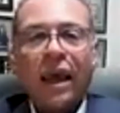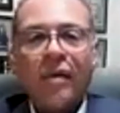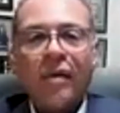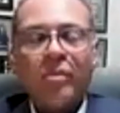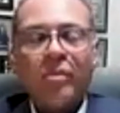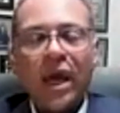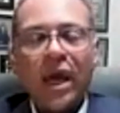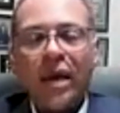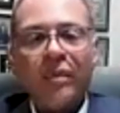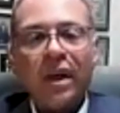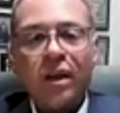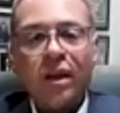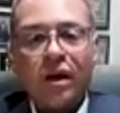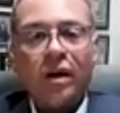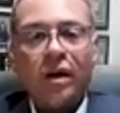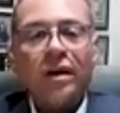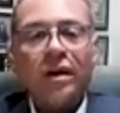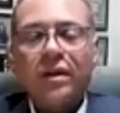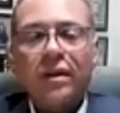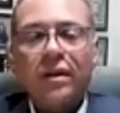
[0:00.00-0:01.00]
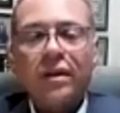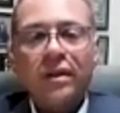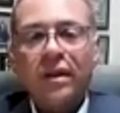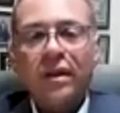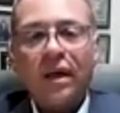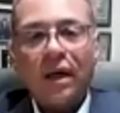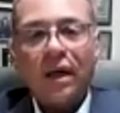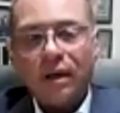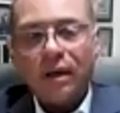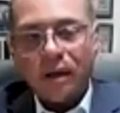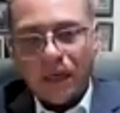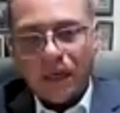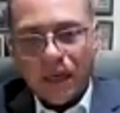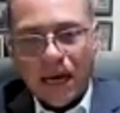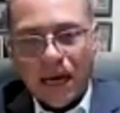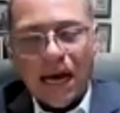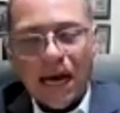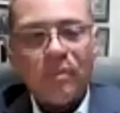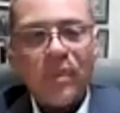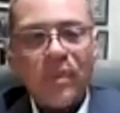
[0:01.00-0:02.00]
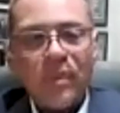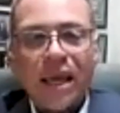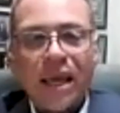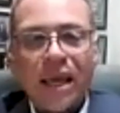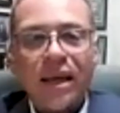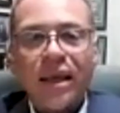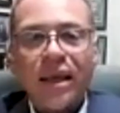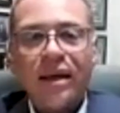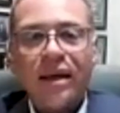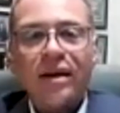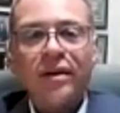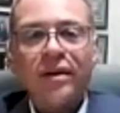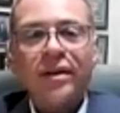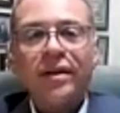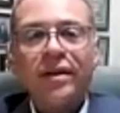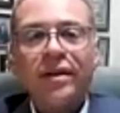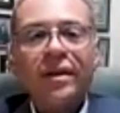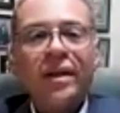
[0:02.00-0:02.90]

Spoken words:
And look, our man here,